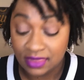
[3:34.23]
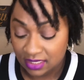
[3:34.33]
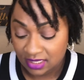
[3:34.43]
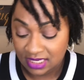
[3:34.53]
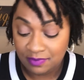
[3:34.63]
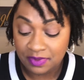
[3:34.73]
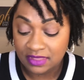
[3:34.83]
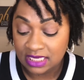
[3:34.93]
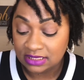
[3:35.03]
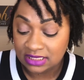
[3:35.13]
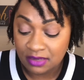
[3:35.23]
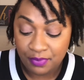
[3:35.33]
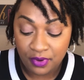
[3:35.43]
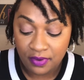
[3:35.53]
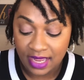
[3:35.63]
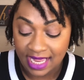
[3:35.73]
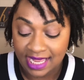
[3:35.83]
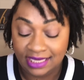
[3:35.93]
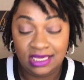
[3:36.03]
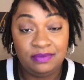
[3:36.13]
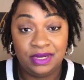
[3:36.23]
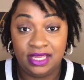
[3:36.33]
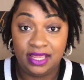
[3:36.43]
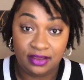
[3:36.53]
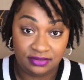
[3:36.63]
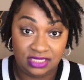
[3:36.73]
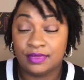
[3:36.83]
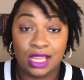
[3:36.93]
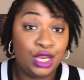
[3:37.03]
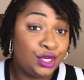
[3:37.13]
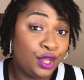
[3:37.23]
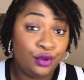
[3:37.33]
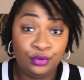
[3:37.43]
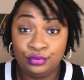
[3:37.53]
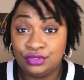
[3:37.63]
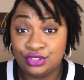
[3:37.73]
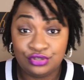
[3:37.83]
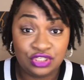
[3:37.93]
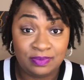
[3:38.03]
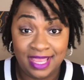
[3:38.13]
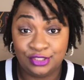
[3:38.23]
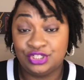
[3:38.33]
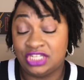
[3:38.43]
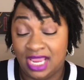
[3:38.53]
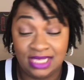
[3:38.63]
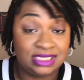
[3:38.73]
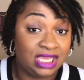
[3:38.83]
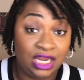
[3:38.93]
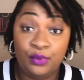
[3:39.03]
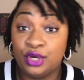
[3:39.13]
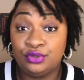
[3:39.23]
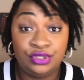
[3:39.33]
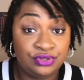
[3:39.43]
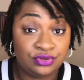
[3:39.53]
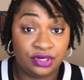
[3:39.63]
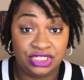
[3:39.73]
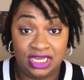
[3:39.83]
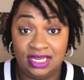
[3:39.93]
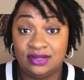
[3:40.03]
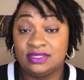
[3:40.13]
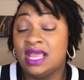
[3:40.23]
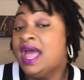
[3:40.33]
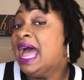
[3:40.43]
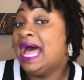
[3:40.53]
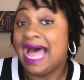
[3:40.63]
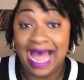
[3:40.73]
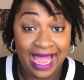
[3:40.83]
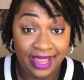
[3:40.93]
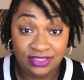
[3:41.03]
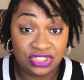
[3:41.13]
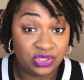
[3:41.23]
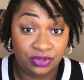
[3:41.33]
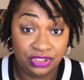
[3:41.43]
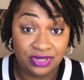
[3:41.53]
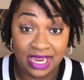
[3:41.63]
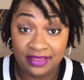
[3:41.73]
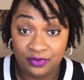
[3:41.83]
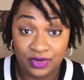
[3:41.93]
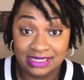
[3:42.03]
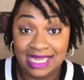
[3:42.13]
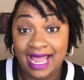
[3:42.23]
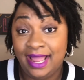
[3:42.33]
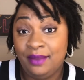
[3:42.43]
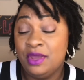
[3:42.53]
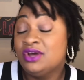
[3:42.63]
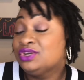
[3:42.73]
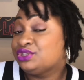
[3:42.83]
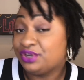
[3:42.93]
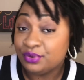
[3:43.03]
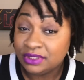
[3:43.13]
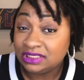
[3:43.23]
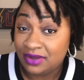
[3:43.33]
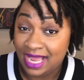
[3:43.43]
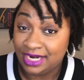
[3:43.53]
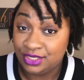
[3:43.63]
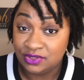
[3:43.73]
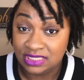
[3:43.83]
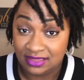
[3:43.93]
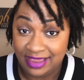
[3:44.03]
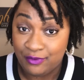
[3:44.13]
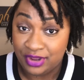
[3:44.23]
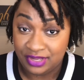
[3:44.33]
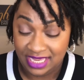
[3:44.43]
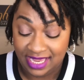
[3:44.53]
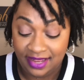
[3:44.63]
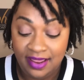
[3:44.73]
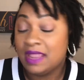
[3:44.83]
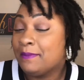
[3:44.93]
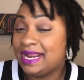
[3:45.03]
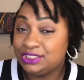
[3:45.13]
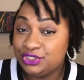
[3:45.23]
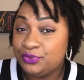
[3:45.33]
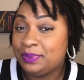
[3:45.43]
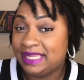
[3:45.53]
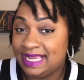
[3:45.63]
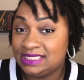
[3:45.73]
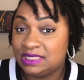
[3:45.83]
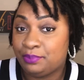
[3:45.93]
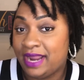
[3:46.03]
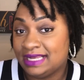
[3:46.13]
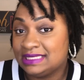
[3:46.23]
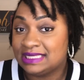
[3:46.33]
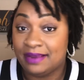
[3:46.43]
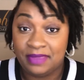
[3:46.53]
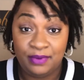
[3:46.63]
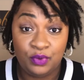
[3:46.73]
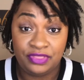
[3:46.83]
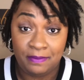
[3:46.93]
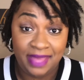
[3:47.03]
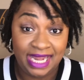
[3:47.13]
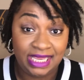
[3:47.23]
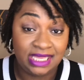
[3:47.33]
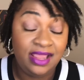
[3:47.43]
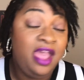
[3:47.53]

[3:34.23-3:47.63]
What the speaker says: keeping things simple and keeping it healthy. No disrespect or shade to anyone who uses crochet needles. I just only tried it the one time, so I don't really know how to use it that well yet. But I do plan to practice, like maybe with a mannequin,